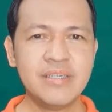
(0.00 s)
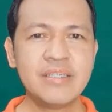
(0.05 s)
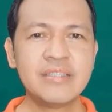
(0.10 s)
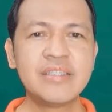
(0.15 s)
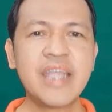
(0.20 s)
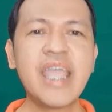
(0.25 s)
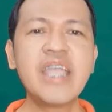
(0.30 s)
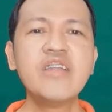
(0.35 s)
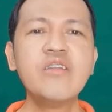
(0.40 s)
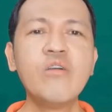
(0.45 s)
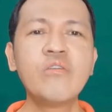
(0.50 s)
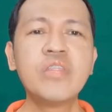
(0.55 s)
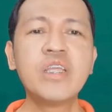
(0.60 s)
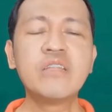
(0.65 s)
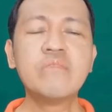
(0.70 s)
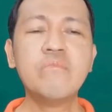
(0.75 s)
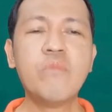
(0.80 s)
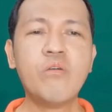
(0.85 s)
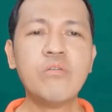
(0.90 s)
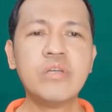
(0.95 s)
Take note
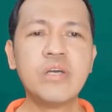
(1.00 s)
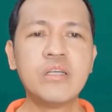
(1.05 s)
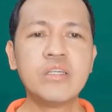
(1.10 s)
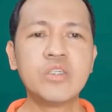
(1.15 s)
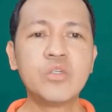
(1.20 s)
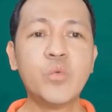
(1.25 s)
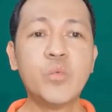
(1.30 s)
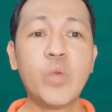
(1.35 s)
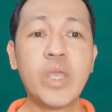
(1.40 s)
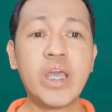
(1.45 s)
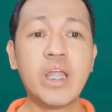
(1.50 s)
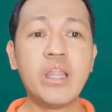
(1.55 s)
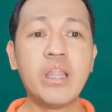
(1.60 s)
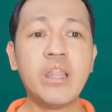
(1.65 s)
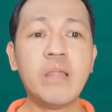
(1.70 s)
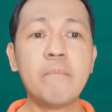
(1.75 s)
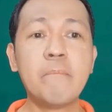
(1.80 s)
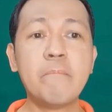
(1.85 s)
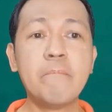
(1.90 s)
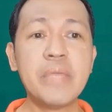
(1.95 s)
that modals
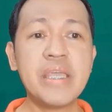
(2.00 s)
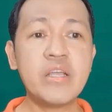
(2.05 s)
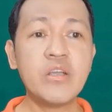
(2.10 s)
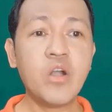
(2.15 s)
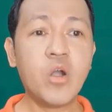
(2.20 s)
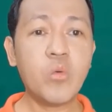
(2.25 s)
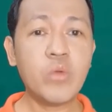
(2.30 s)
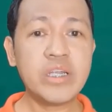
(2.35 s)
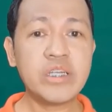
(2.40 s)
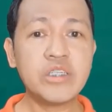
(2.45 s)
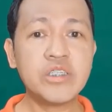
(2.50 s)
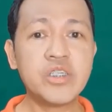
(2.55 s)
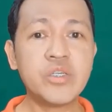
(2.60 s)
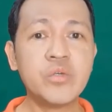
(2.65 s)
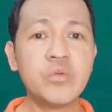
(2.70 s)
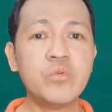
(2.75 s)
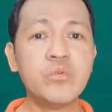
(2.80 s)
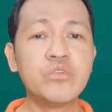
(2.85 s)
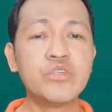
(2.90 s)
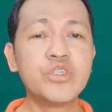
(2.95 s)
will, be going
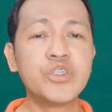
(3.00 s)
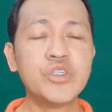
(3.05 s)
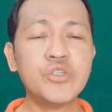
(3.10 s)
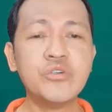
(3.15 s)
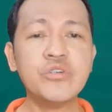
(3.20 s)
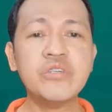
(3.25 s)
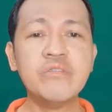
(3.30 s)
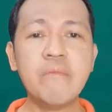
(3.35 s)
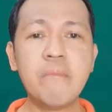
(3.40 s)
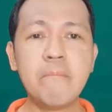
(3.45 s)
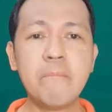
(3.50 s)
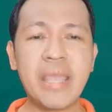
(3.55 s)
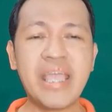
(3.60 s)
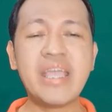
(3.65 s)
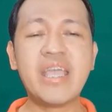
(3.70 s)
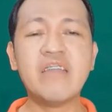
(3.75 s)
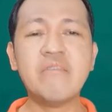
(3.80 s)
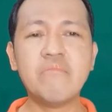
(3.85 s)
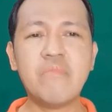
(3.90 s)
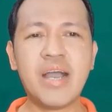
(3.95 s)
to, should, may,
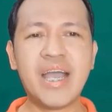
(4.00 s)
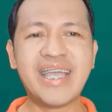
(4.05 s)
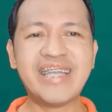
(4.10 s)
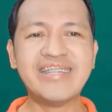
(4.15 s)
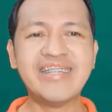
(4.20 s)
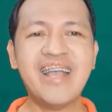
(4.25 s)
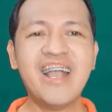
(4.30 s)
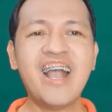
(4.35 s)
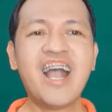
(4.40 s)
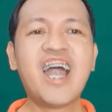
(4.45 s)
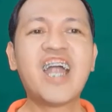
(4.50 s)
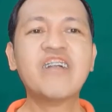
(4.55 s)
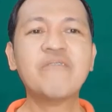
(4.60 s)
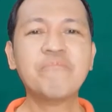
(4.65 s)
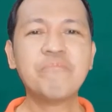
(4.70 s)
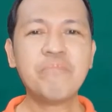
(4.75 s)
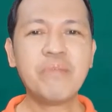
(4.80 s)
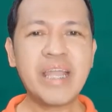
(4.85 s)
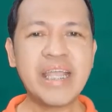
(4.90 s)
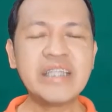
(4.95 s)
and might are
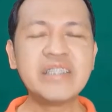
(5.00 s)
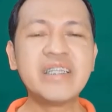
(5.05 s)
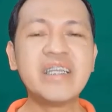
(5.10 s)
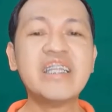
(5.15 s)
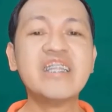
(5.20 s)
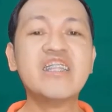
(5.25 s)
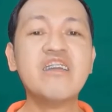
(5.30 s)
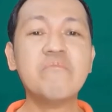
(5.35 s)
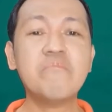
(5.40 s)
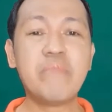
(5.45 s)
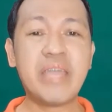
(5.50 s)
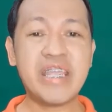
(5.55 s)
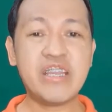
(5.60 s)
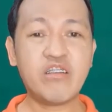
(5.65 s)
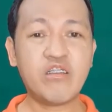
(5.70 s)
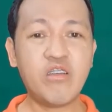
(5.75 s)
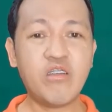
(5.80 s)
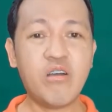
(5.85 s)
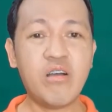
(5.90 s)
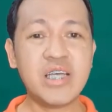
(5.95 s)
placed in the main
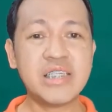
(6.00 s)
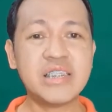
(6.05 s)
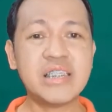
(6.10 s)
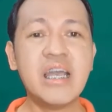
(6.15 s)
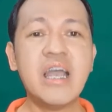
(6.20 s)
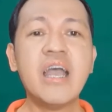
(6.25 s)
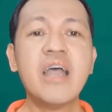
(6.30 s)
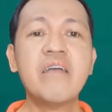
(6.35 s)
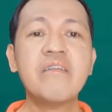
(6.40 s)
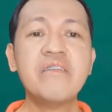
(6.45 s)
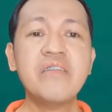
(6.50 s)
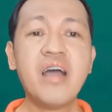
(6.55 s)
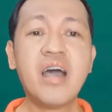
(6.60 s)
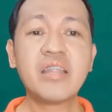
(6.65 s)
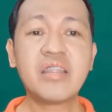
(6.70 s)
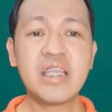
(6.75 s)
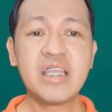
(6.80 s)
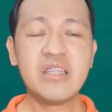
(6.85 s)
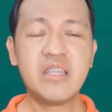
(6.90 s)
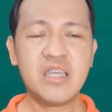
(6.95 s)
clause,
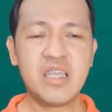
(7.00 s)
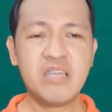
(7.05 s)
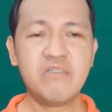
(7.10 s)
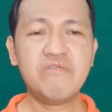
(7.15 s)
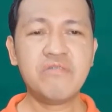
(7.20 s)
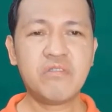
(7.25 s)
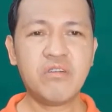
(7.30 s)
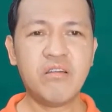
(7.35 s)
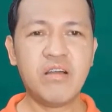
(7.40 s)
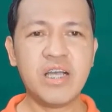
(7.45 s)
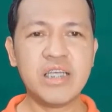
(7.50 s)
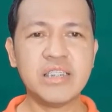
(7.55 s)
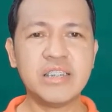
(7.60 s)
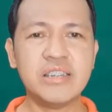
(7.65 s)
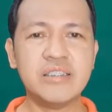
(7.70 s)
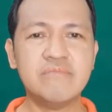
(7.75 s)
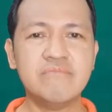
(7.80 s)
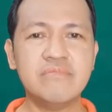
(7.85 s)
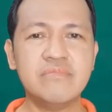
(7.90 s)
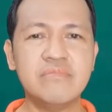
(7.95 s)
not in the if clause.
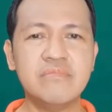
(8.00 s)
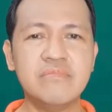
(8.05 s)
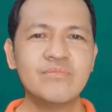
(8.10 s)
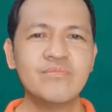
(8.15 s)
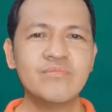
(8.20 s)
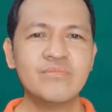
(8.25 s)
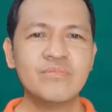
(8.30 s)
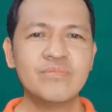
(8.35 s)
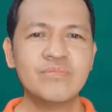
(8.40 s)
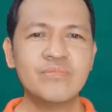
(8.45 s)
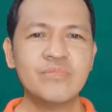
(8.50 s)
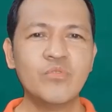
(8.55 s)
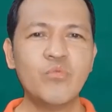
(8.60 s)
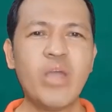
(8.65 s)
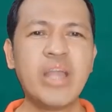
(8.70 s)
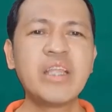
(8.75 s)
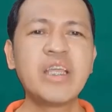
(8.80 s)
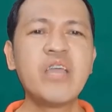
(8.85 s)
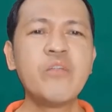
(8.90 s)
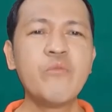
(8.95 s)

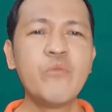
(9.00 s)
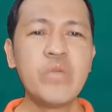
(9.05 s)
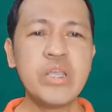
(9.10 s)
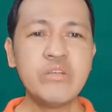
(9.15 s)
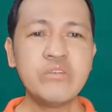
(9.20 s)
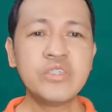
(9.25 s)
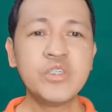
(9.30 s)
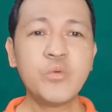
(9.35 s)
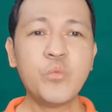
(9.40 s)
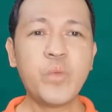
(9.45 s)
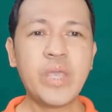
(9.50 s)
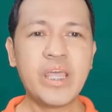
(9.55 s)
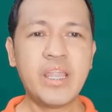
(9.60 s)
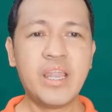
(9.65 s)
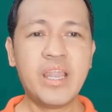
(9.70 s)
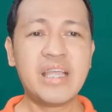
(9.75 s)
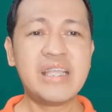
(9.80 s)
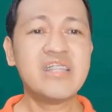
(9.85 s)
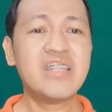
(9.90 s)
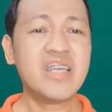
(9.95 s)
When can we use
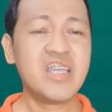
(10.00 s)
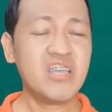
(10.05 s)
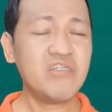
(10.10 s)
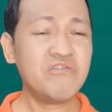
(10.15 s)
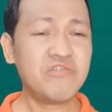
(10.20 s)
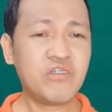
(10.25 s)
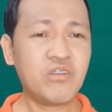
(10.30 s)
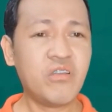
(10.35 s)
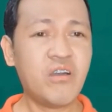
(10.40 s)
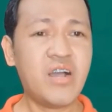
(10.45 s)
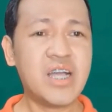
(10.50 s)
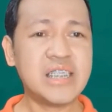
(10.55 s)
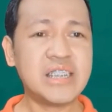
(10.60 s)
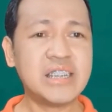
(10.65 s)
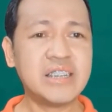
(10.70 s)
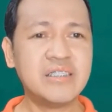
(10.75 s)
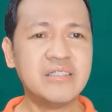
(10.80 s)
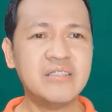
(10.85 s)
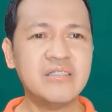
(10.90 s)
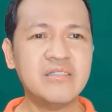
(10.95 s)
will in the if
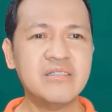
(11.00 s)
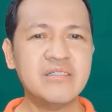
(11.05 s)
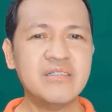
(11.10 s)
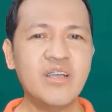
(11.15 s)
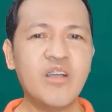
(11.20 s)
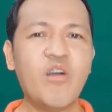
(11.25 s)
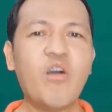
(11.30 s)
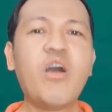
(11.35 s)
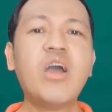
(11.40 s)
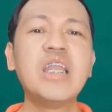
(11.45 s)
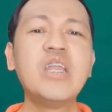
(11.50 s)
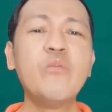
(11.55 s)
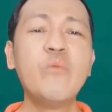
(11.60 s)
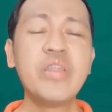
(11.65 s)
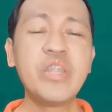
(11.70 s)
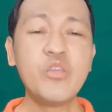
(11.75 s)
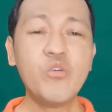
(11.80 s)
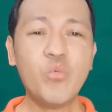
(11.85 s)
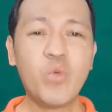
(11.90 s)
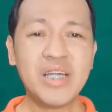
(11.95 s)
clause? Only
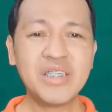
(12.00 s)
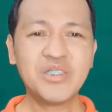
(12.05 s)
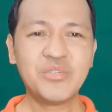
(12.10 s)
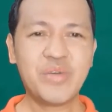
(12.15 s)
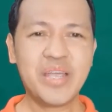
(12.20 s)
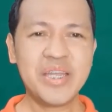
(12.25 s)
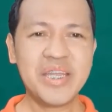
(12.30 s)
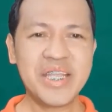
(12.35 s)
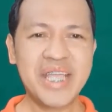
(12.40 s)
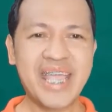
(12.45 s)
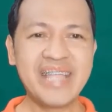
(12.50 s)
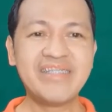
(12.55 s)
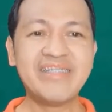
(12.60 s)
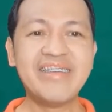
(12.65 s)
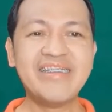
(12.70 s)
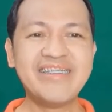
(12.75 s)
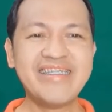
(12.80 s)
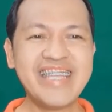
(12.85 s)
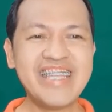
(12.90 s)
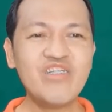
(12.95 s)
when you want to indicate
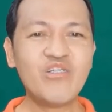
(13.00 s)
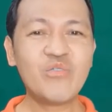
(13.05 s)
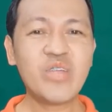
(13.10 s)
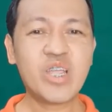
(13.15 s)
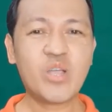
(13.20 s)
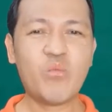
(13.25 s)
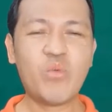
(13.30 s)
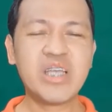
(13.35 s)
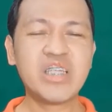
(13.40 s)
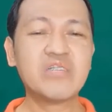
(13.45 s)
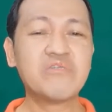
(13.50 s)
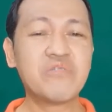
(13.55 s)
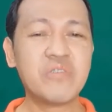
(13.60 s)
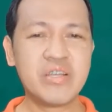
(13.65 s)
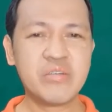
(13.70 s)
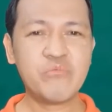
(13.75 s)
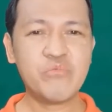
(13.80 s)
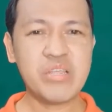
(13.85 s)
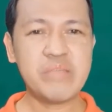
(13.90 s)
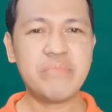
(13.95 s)
the need or request for
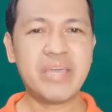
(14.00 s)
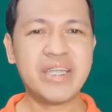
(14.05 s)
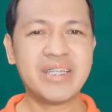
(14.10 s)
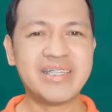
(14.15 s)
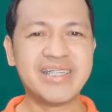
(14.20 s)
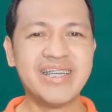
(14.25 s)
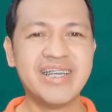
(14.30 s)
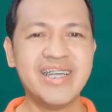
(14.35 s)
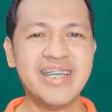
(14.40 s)
agreement.